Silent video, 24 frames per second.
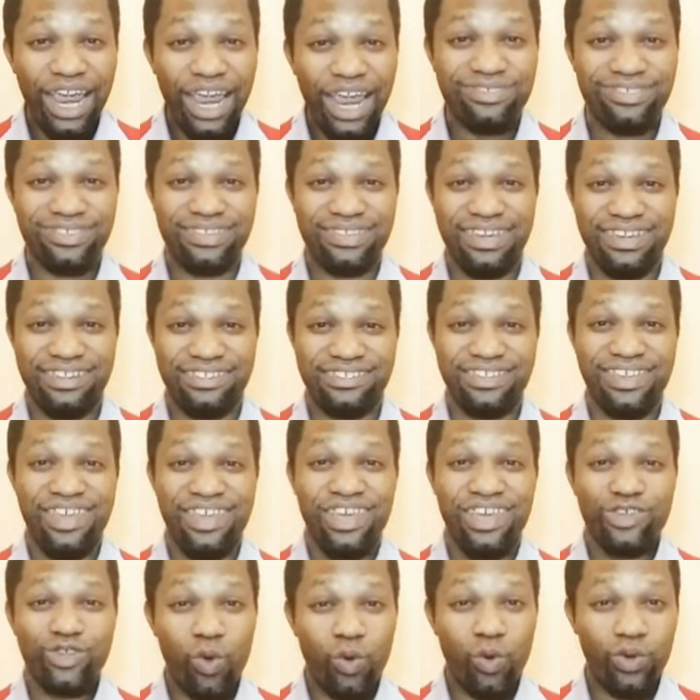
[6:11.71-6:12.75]
State,
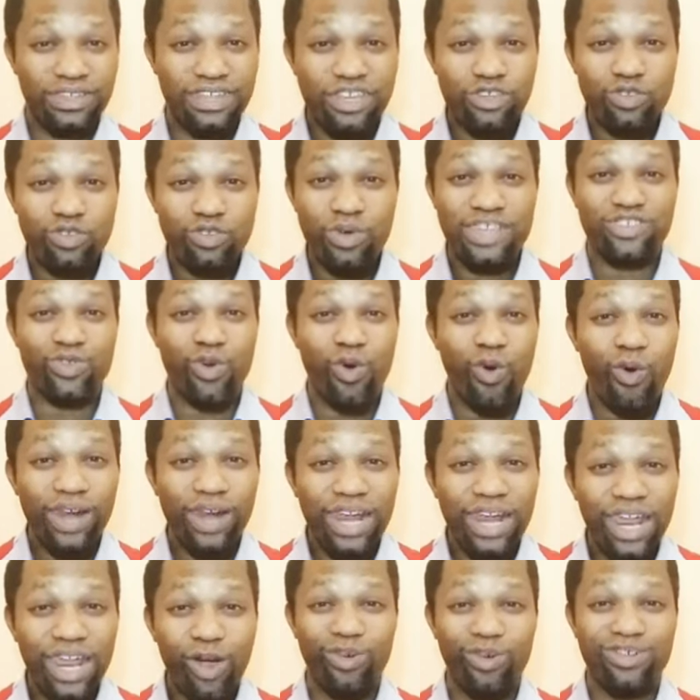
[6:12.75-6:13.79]
so this one is
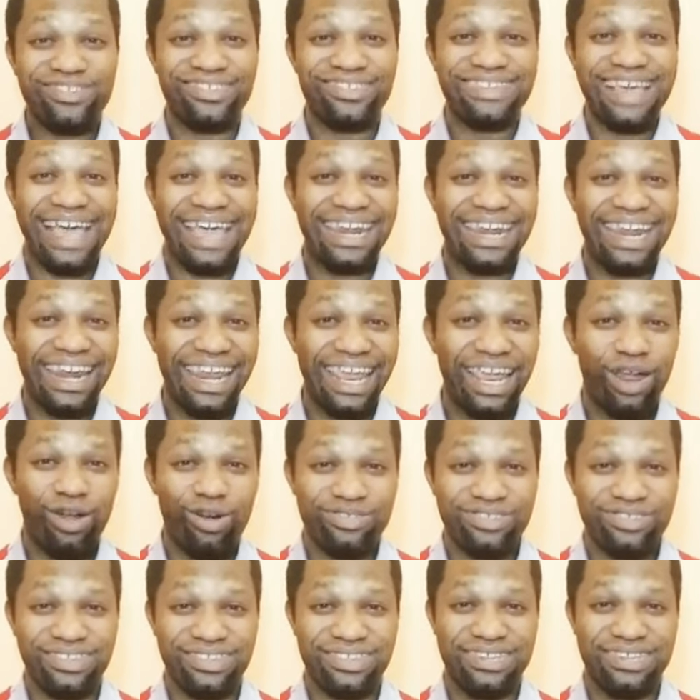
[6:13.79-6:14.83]
only concerning
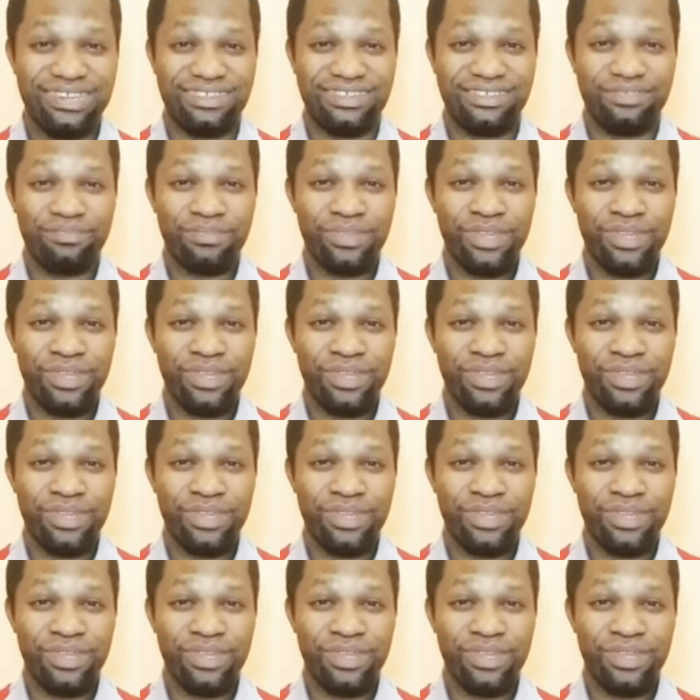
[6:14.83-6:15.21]
Lagos State.